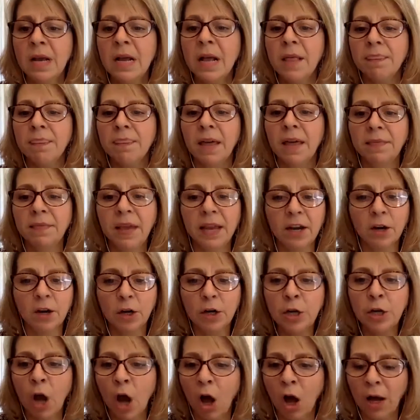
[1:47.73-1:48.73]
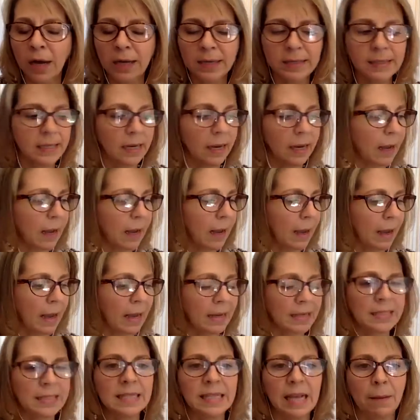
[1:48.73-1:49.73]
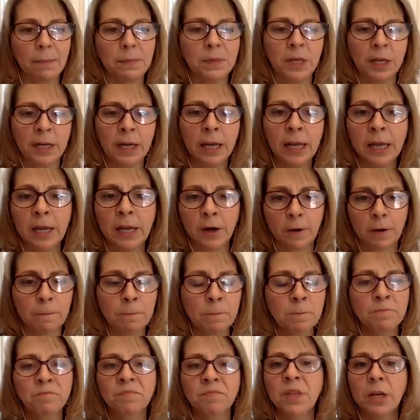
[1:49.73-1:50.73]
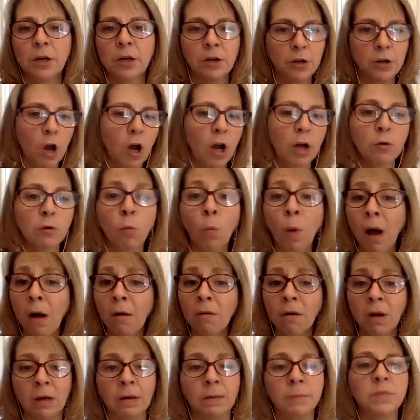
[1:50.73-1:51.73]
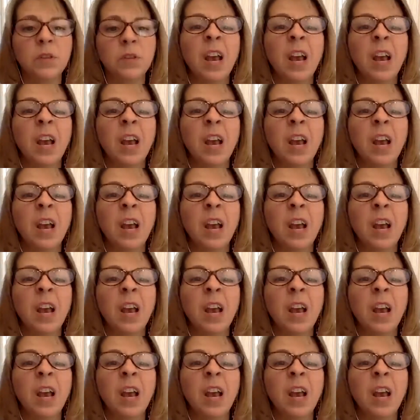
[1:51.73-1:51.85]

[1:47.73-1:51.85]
that they are not accepted here, they are not welcomed.